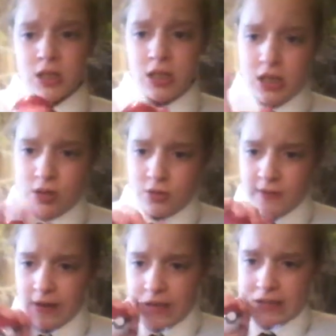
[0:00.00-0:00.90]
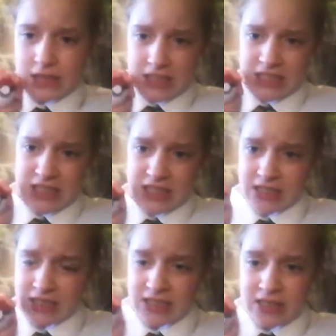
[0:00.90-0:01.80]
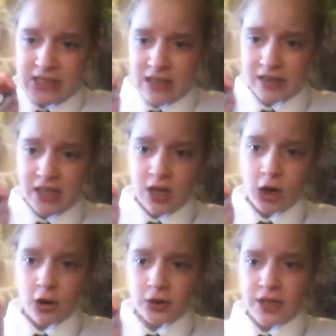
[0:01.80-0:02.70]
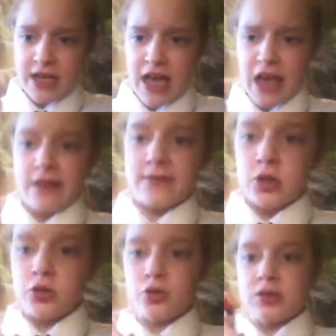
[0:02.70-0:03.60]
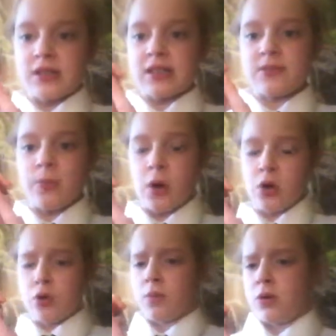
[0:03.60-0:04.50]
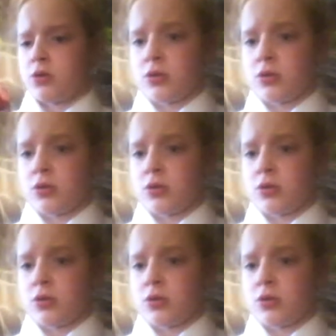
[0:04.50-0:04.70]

He was very scared, and he hardly ever used this Pokemon.